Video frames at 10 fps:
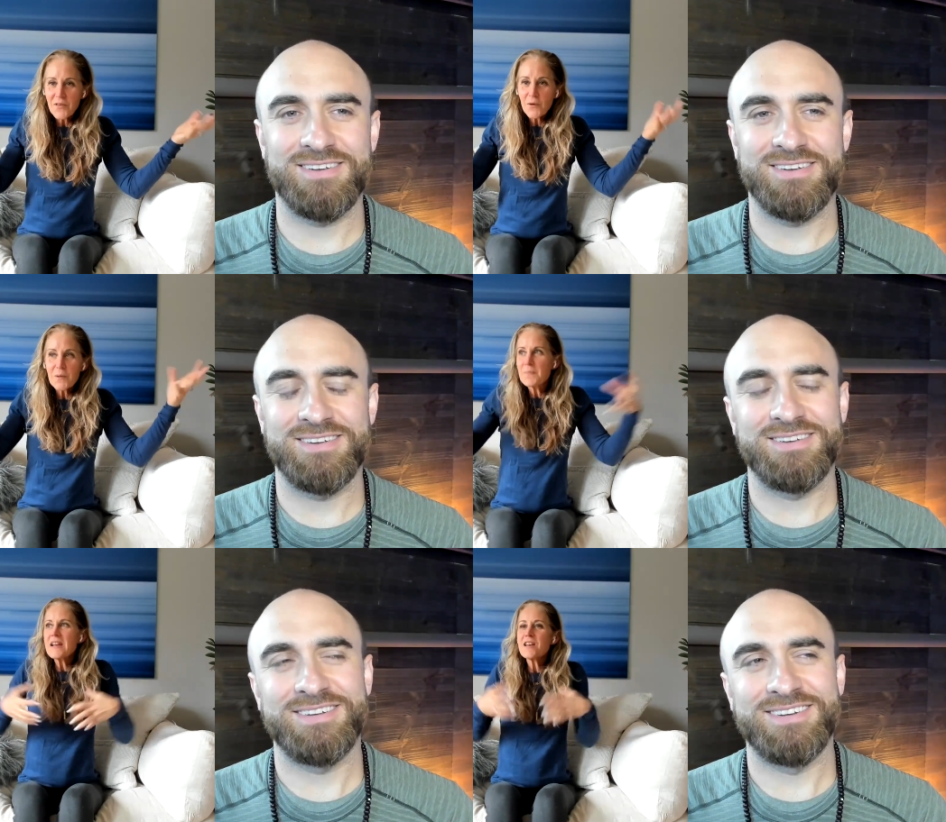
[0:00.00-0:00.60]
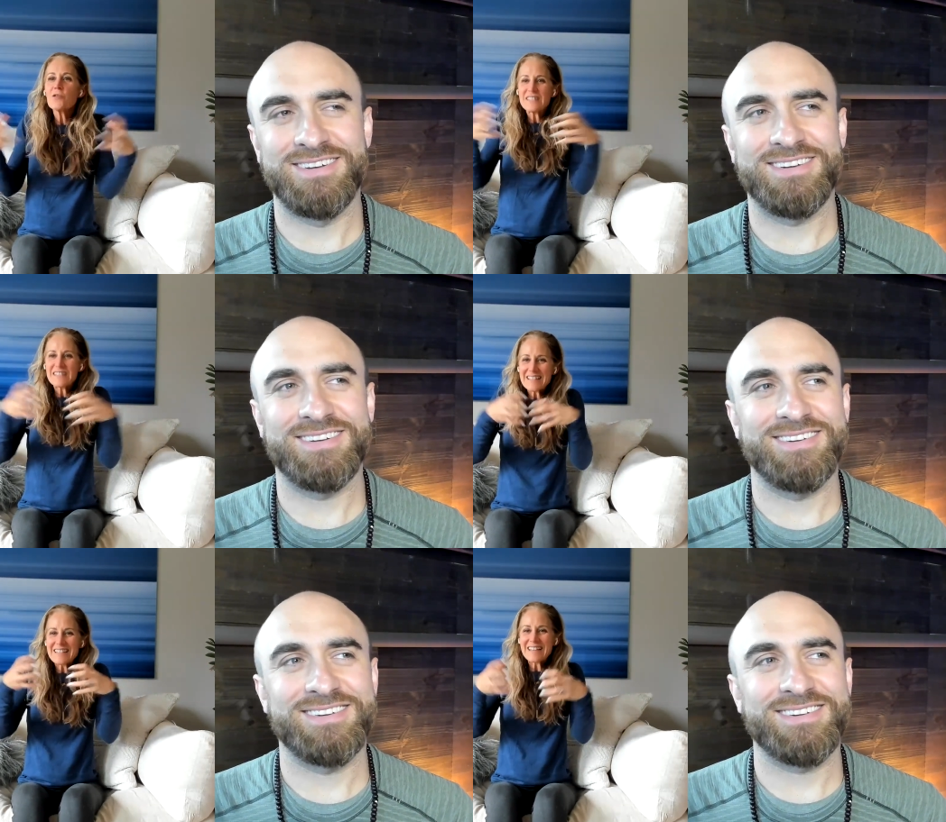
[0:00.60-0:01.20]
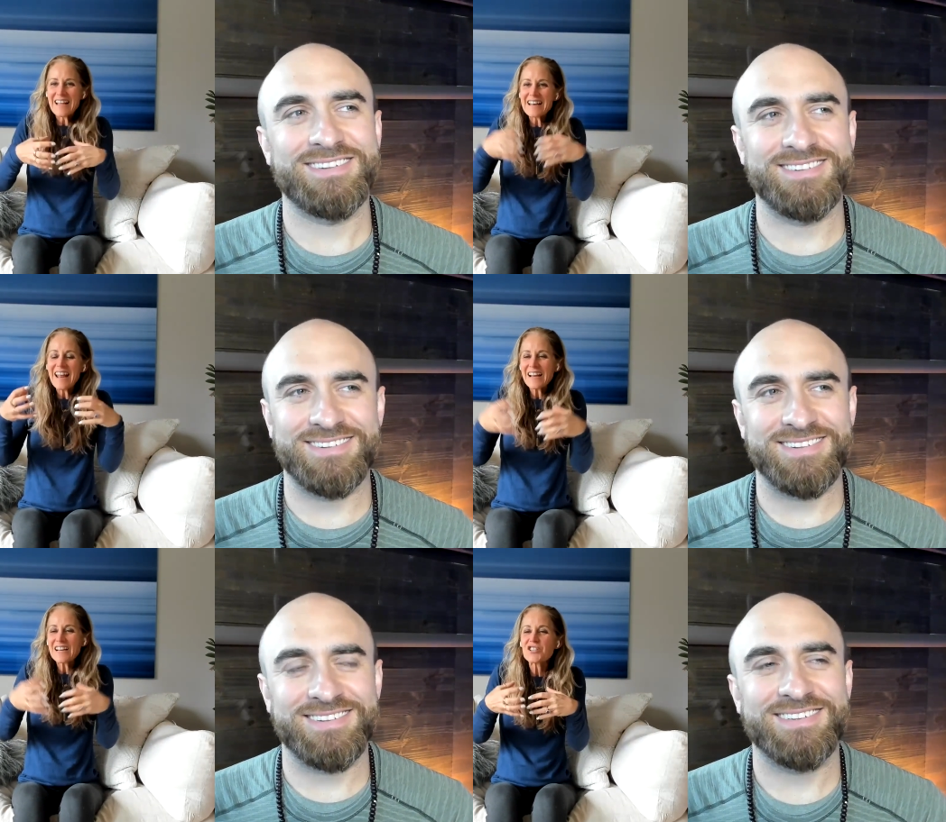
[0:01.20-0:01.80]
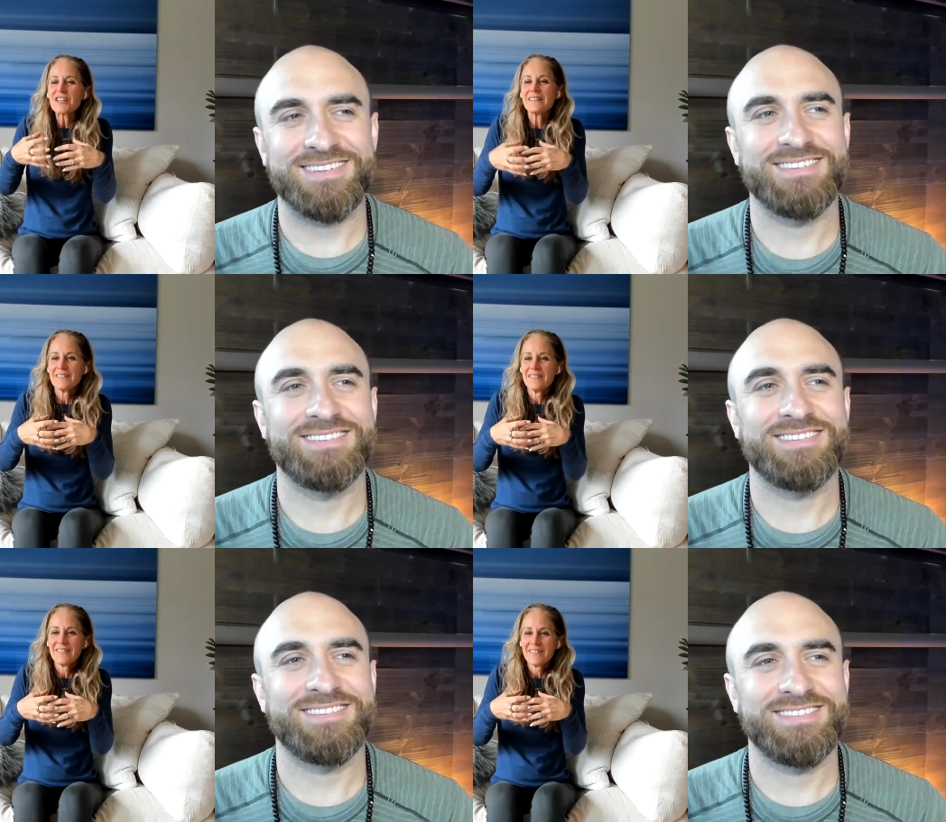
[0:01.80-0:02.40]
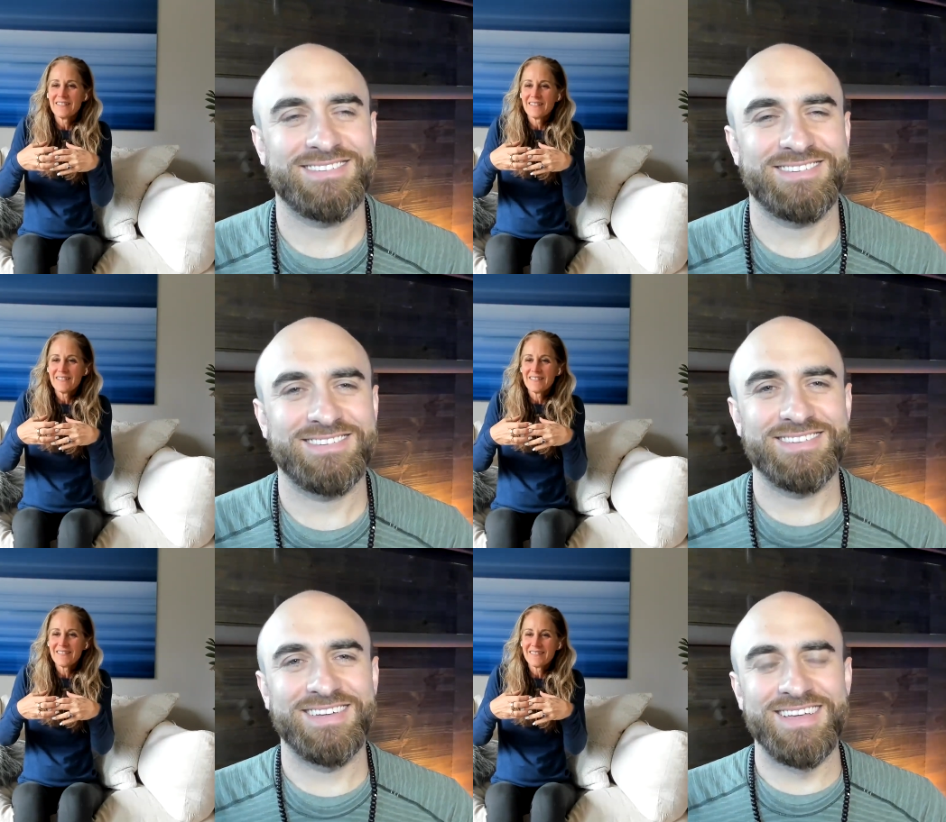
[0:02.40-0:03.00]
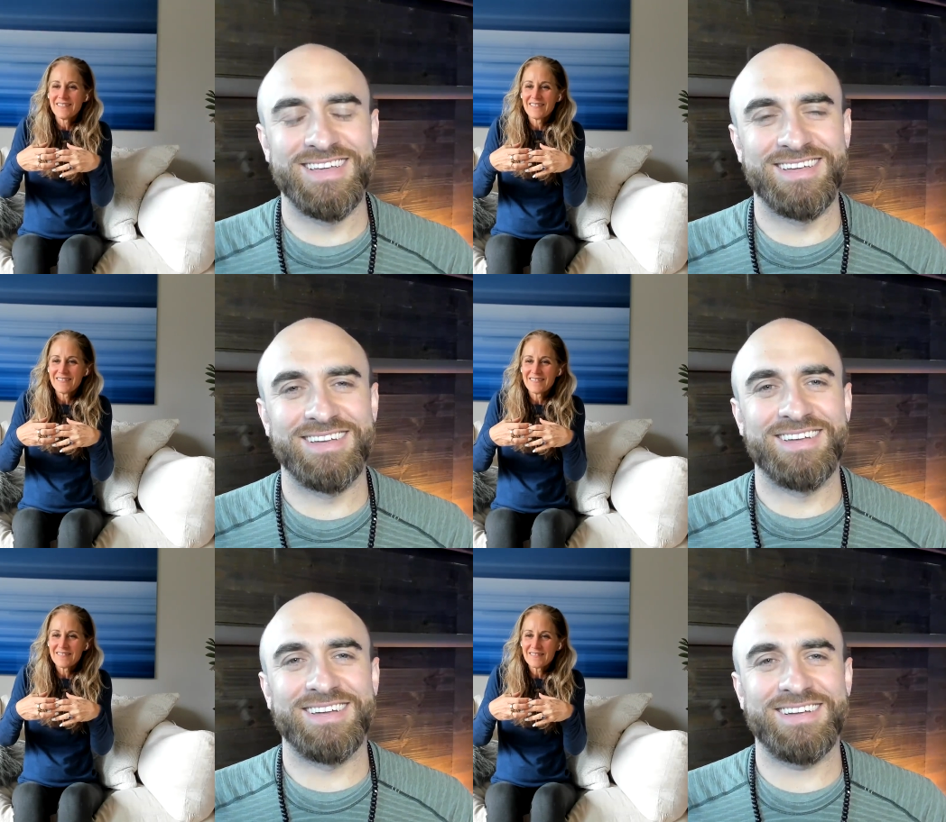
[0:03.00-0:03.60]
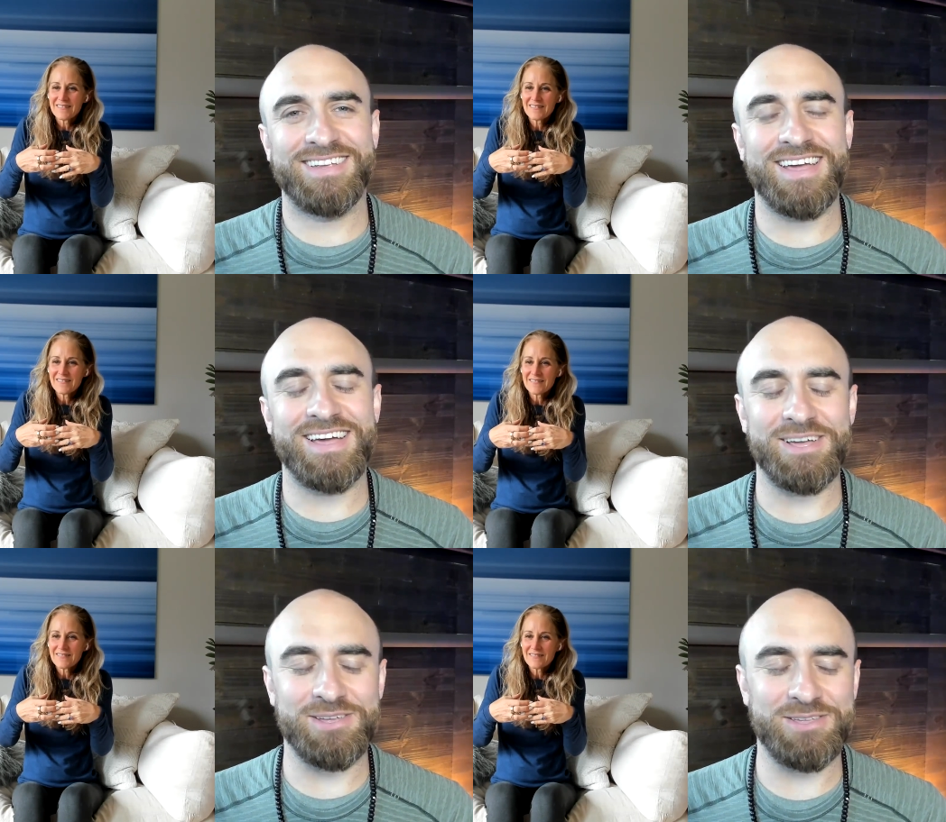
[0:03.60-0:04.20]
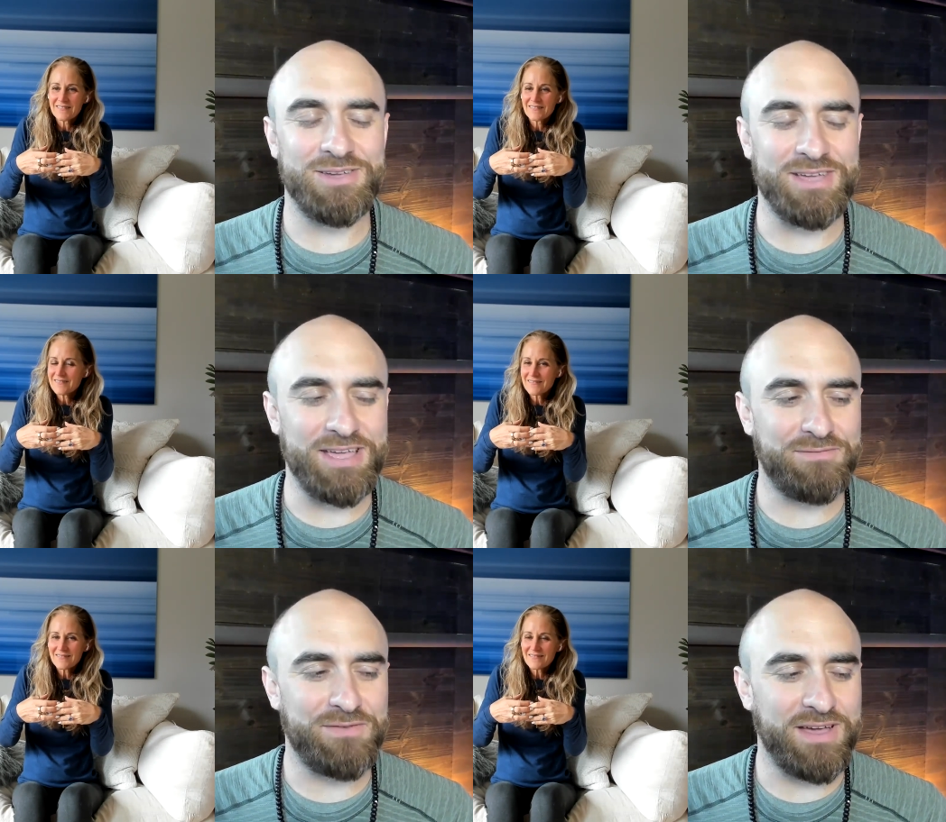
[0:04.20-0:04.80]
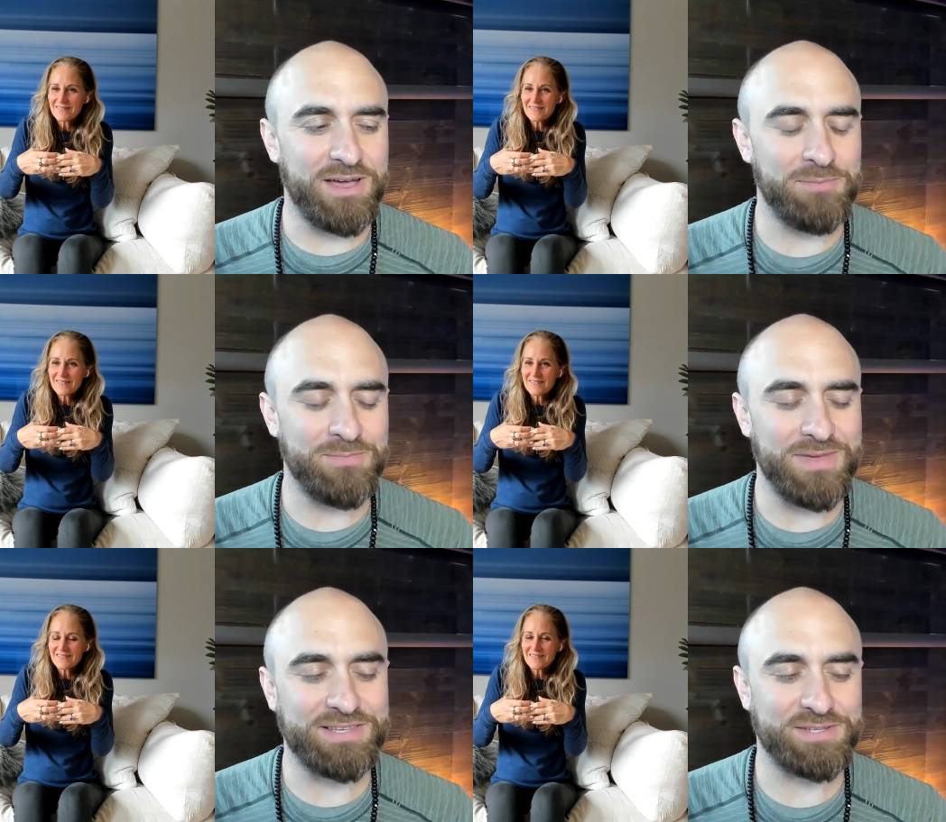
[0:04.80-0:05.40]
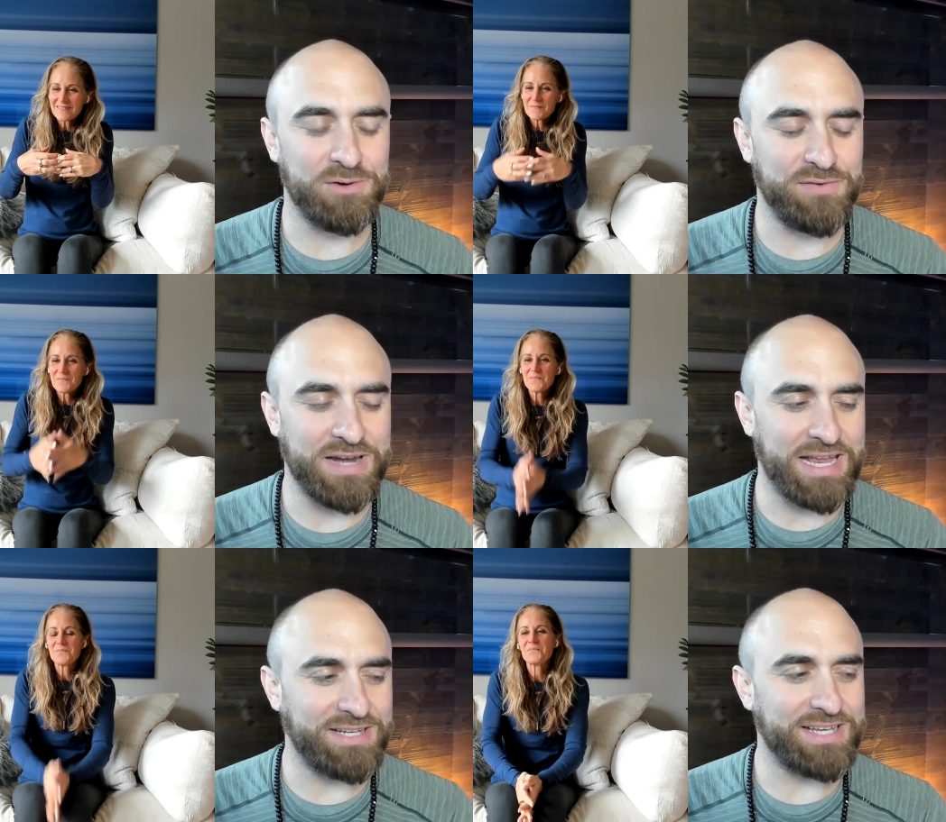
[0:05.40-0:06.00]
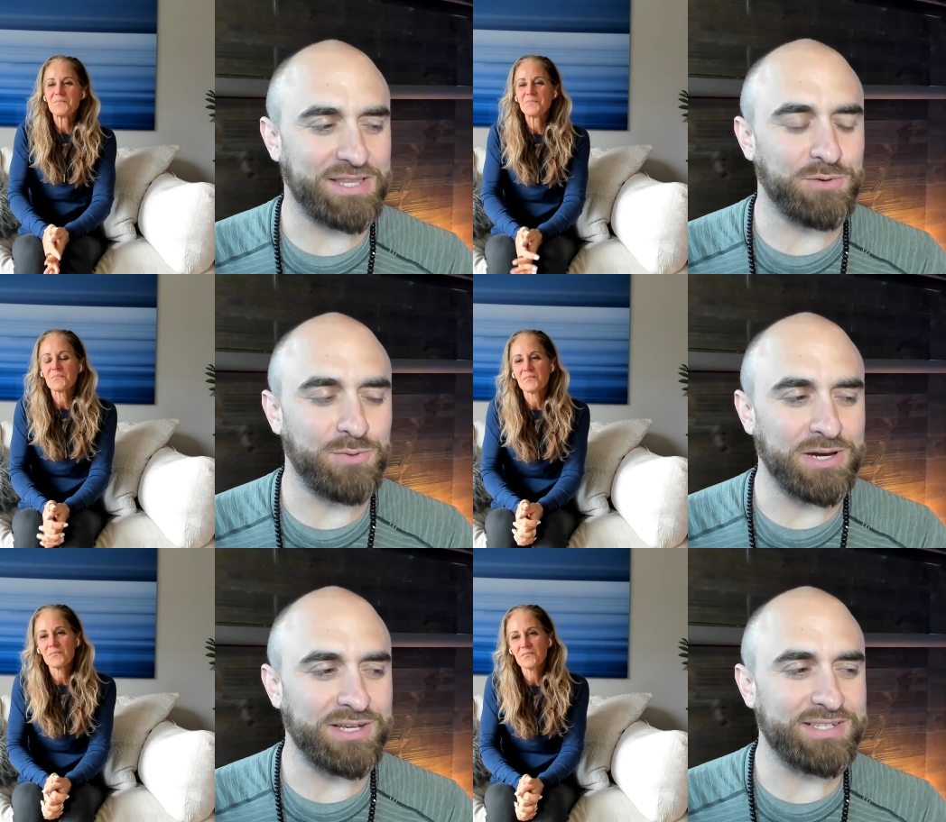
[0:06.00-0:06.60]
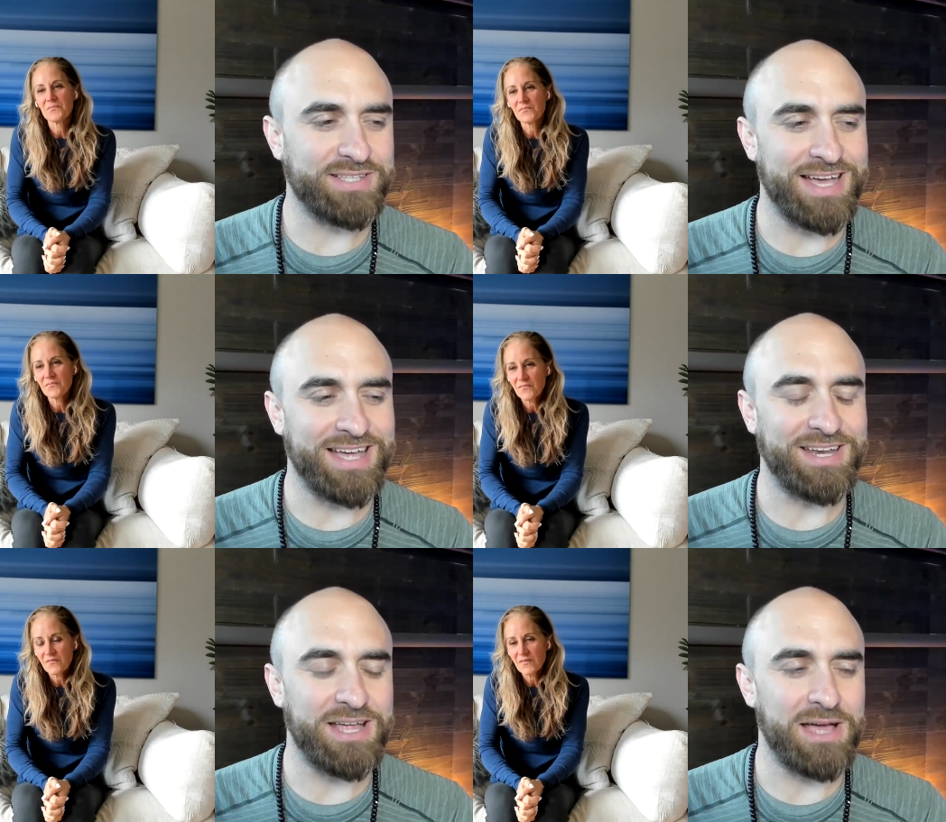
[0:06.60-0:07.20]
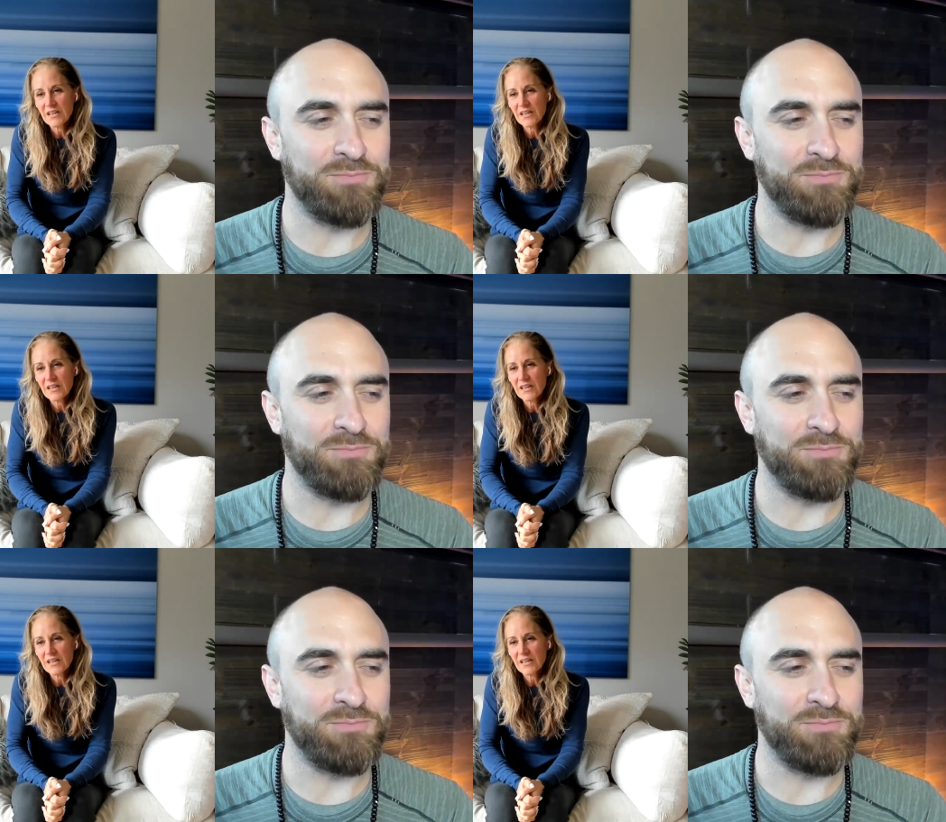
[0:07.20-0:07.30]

Speaker 1: there would be no disconnection.
Speaker 2: Yeah. It's so funny. I just had the weirdest thought. I'm